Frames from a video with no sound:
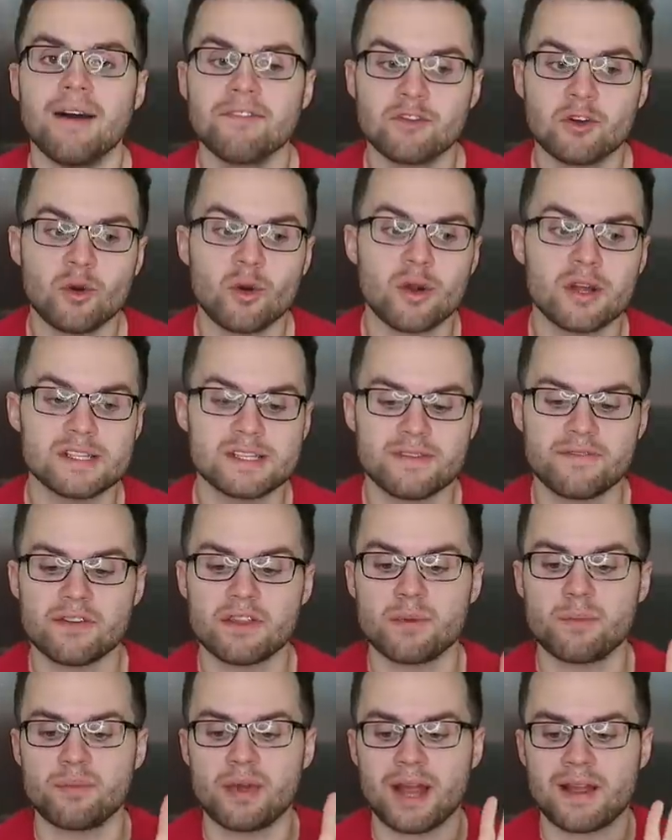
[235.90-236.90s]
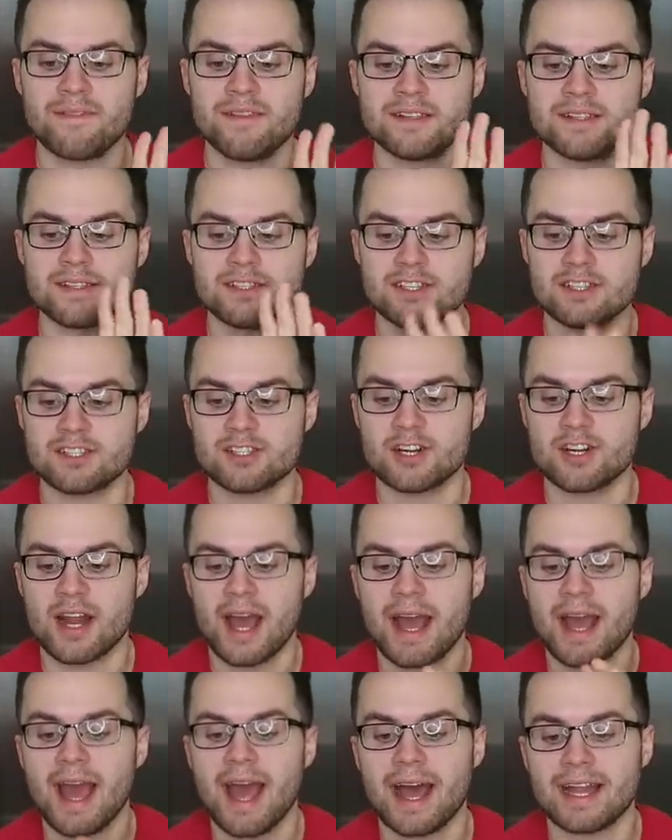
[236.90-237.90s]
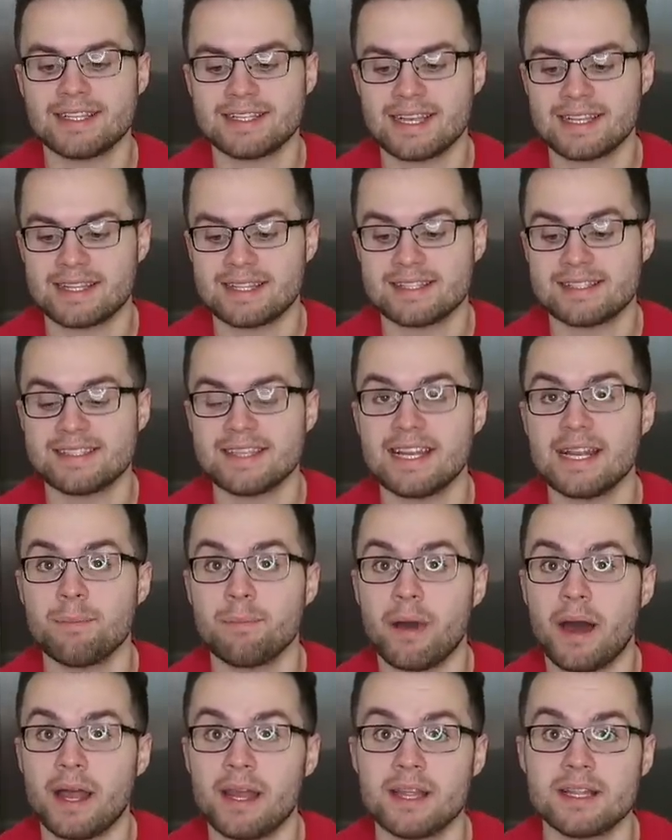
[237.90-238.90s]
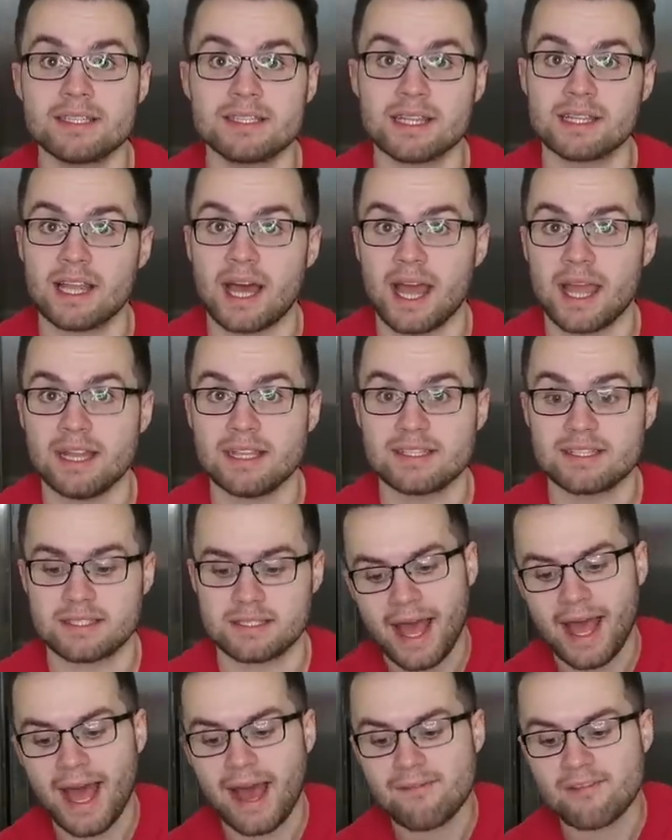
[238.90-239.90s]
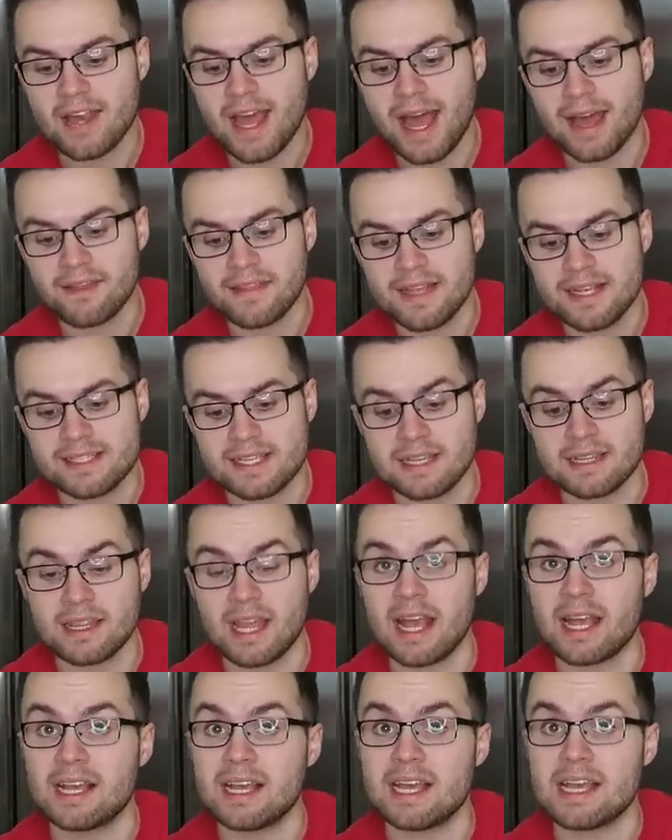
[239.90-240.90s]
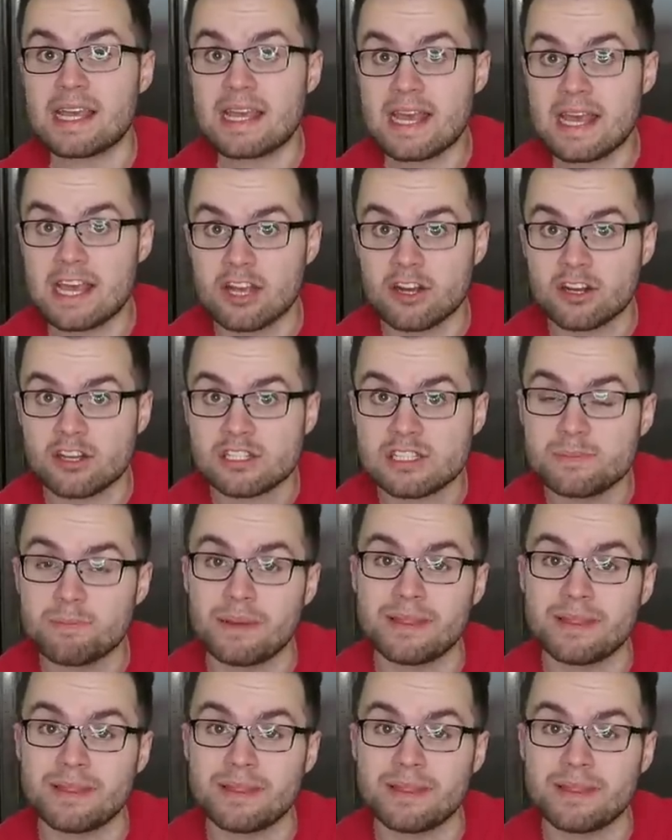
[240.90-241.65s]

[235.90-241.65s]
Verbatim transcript: Of course, for the breakfast dessert, I had to get the Cinnabon Delights. I haven't had these in like years,